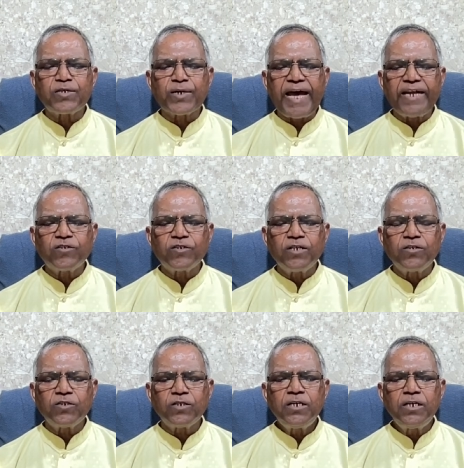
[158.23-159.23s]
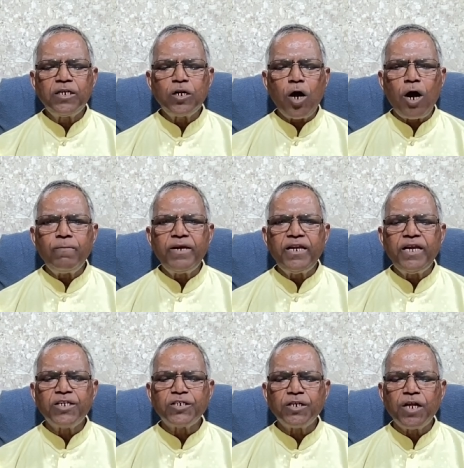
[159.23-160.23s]
transcends
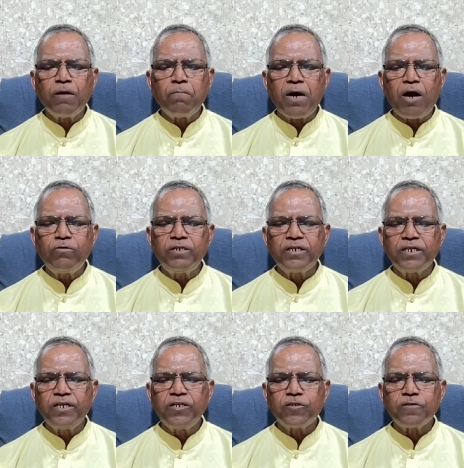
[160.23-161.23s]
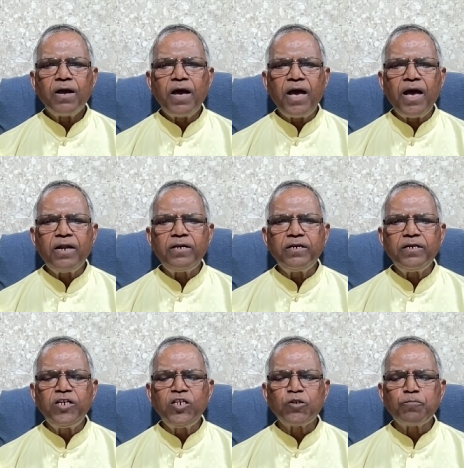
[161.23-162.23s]
denominational boundaries and
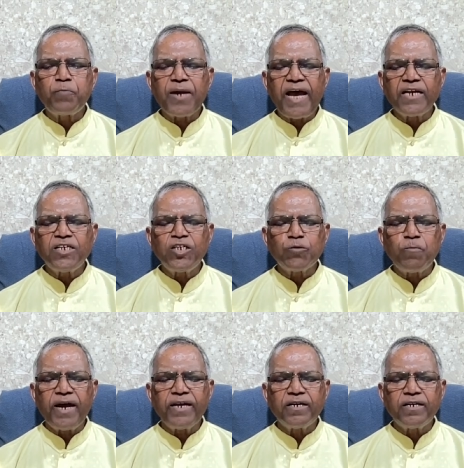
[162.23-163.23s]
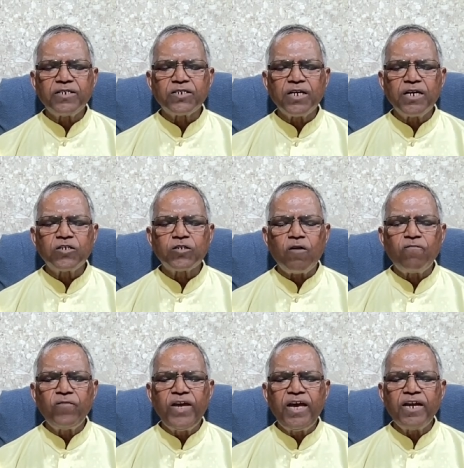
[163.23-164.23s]
is practiced by Christians
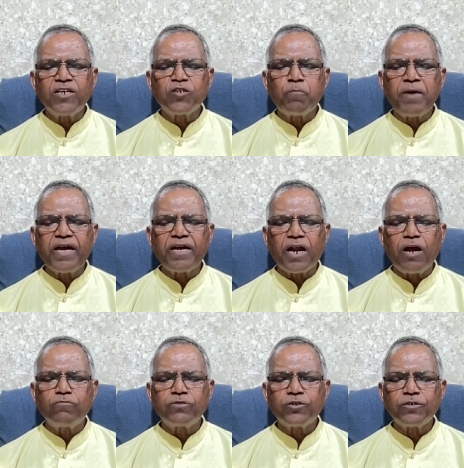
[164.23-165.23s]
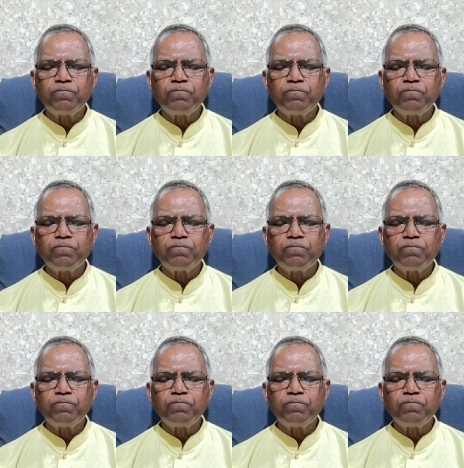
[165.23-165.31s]
of various backgrounds